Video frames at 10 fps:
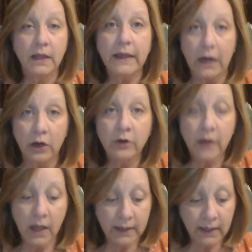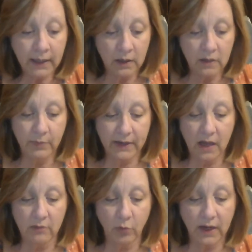Karen, honey,
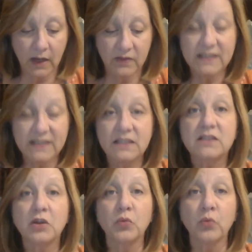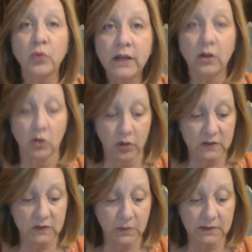began Marie, this is the real
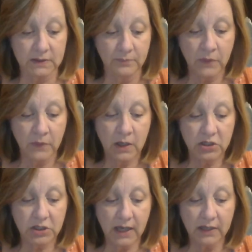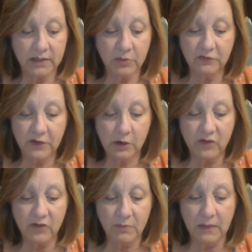Christmas. She held up the figure
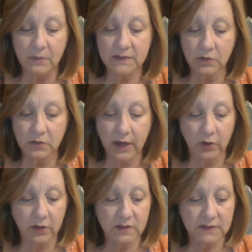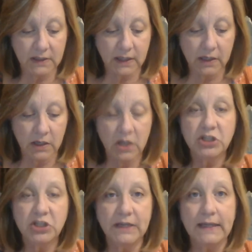of the baby so Karen could see it.
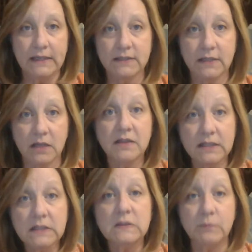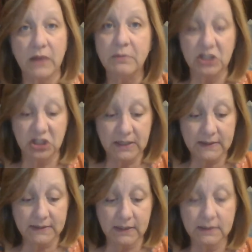She kissed it. This is baby
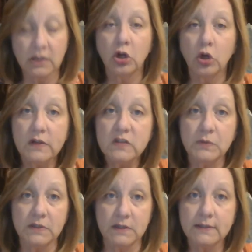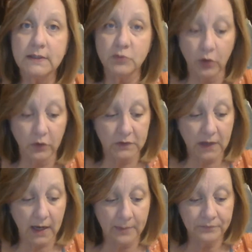Jesus. Christmas is his
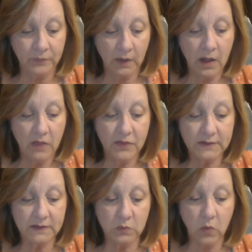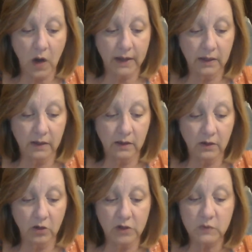birthday. This is why
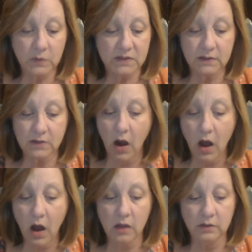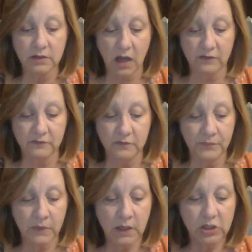Christmas is all love.
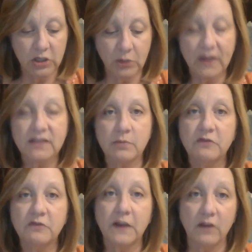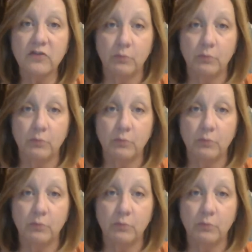She picked up the figure of the